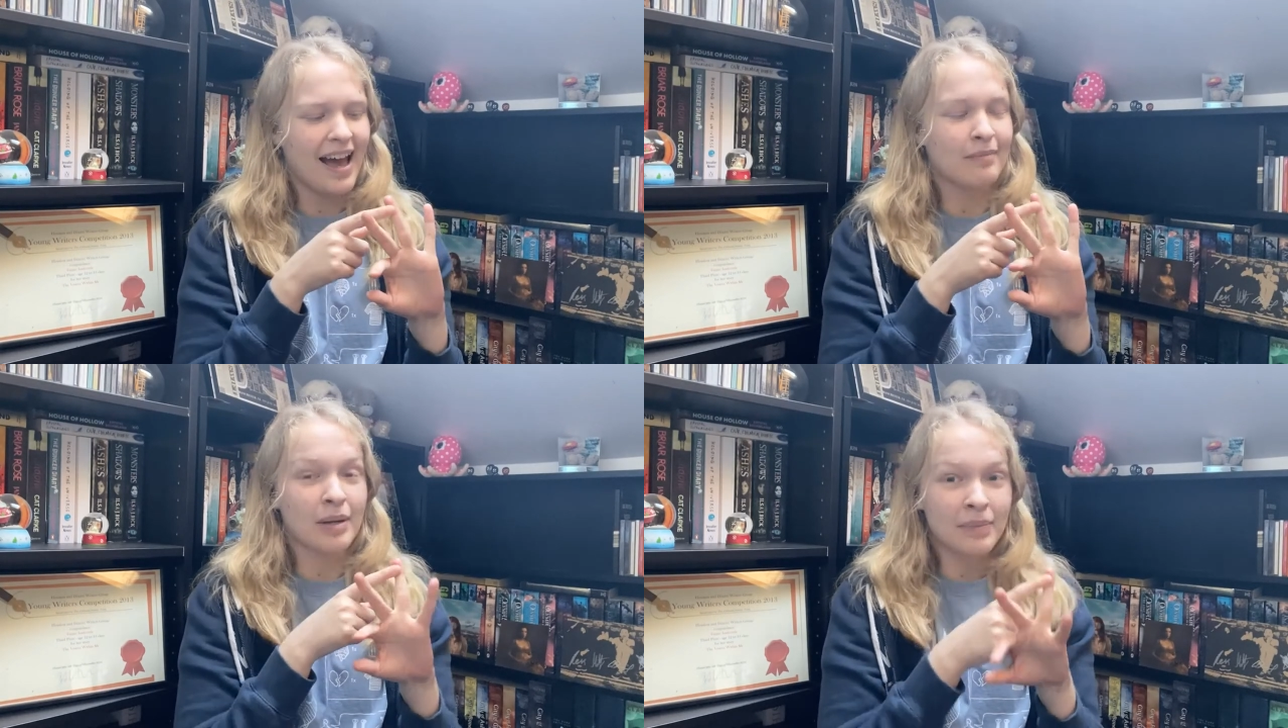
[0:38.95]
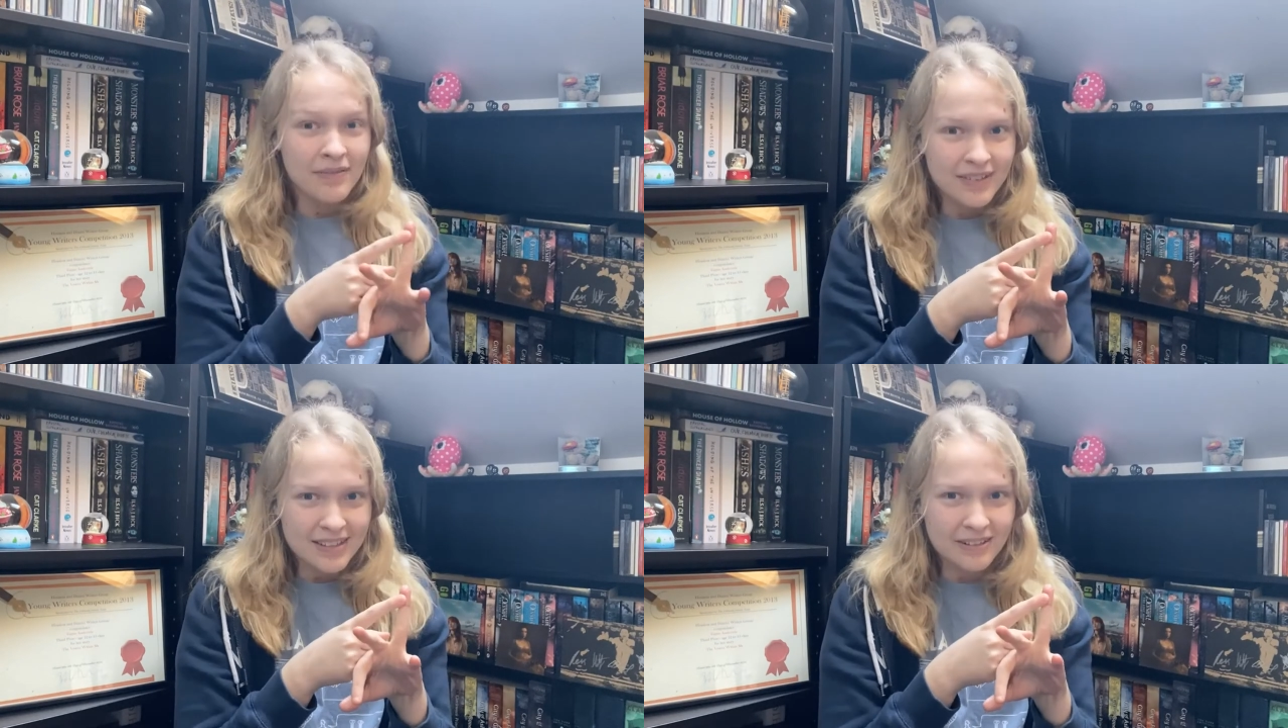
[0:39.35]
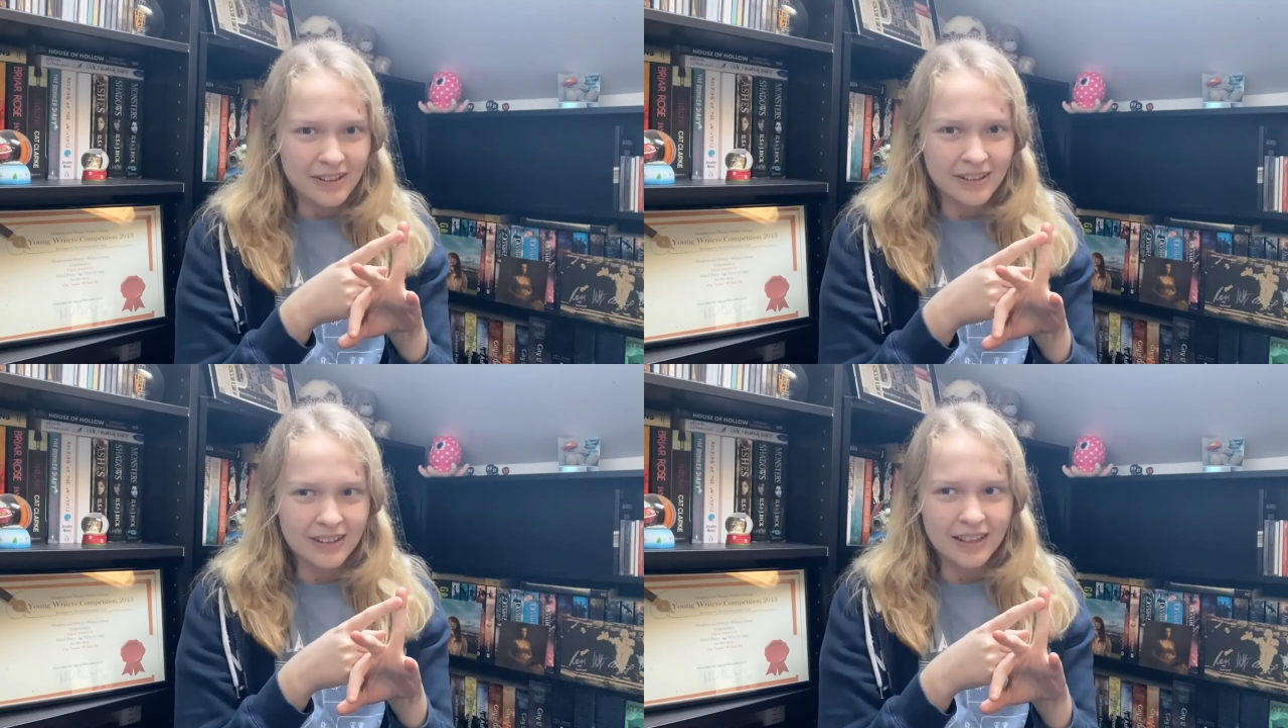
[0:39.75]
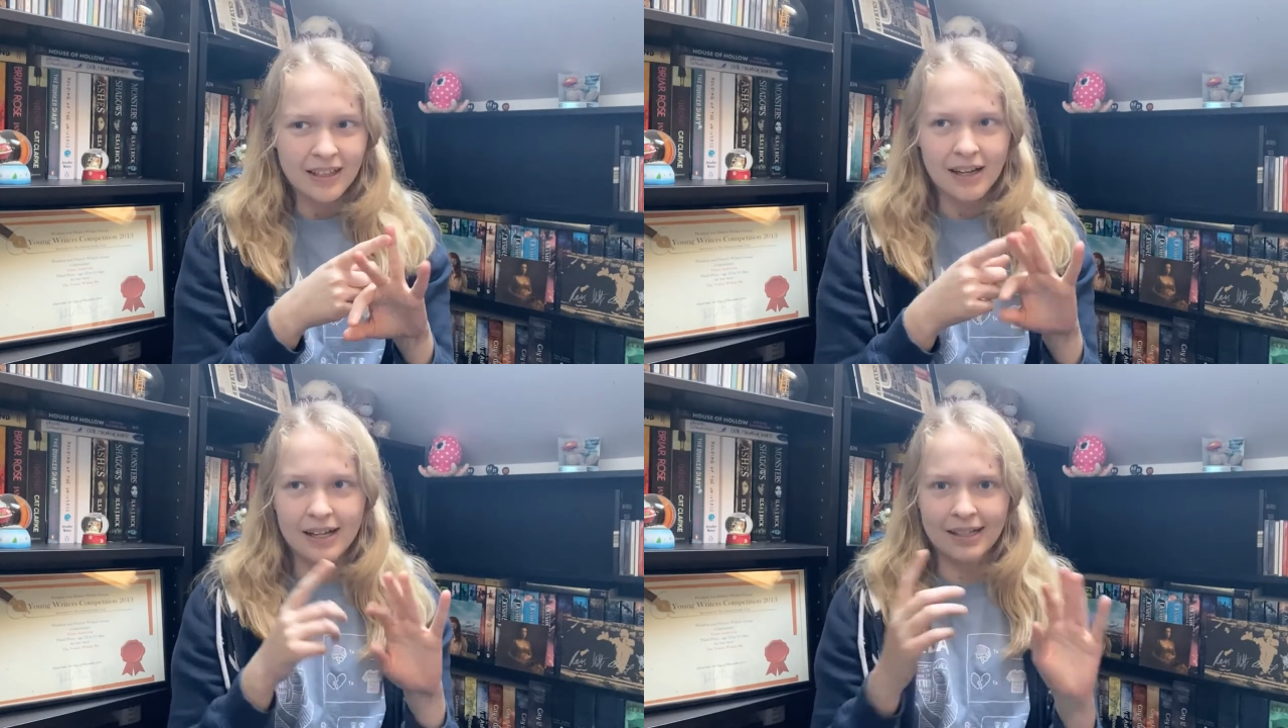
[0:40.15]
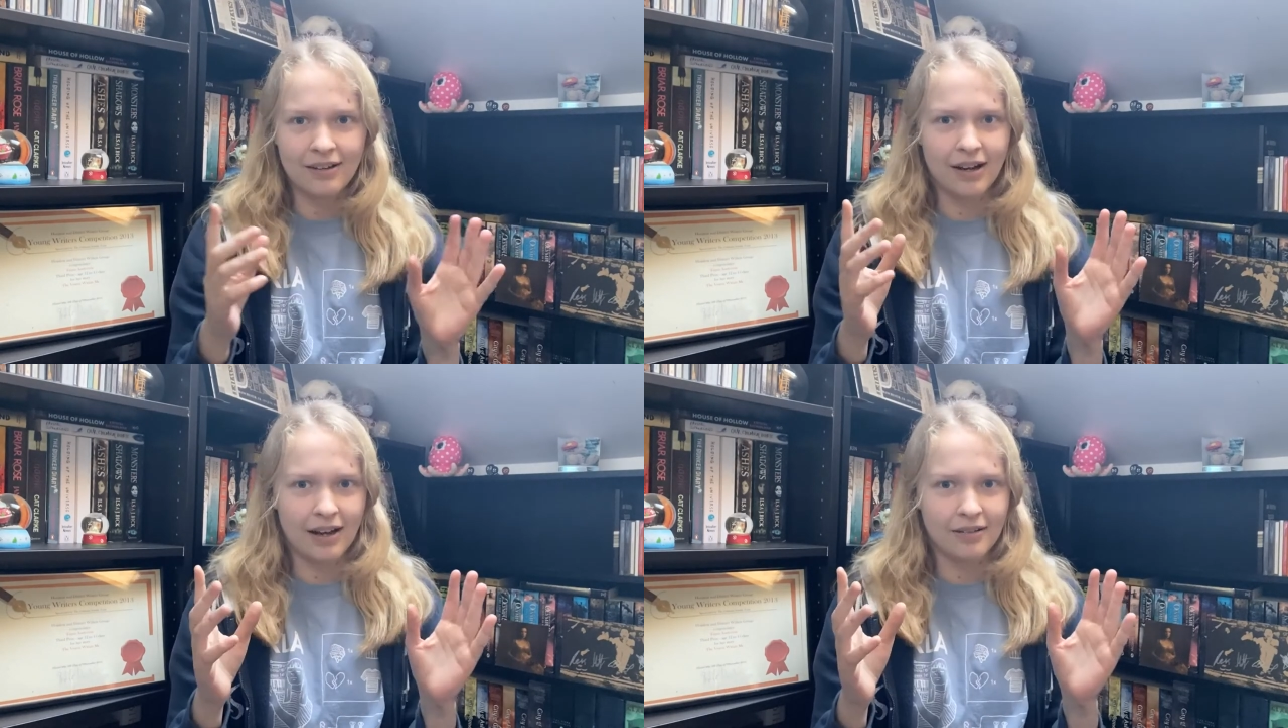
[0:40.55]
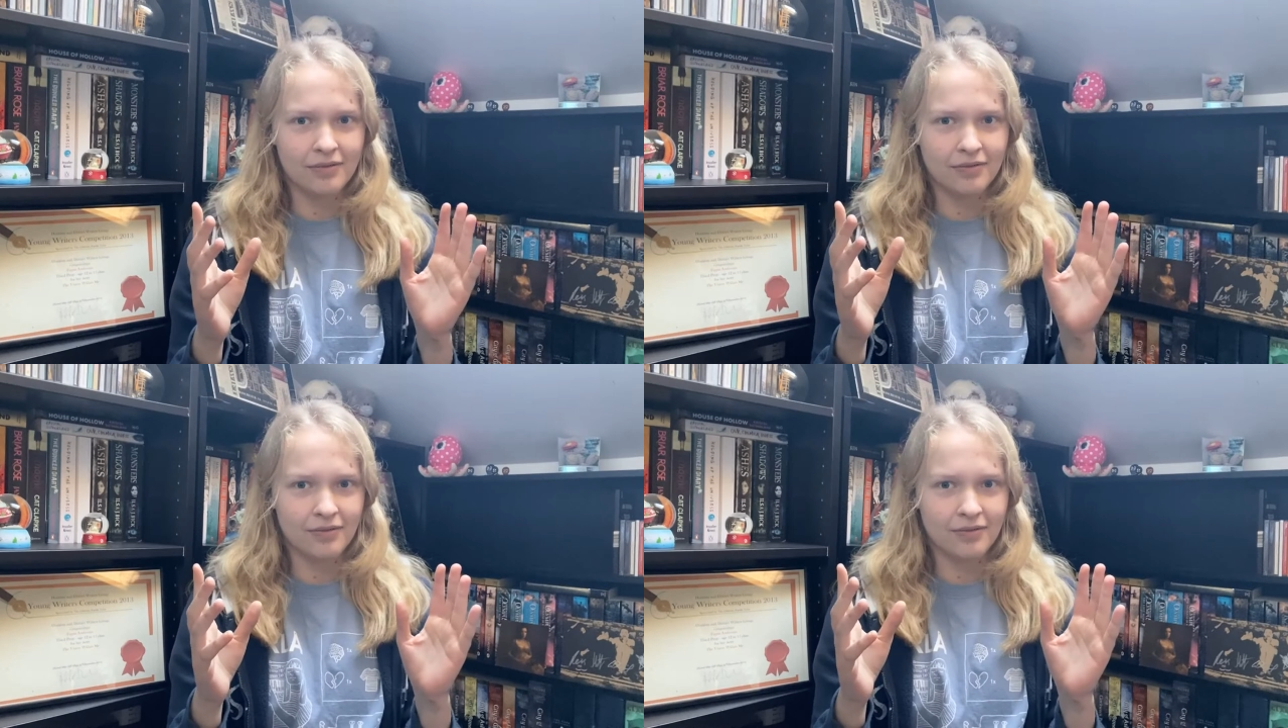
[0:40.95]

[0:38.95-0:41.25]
and my birthday is gone, I now have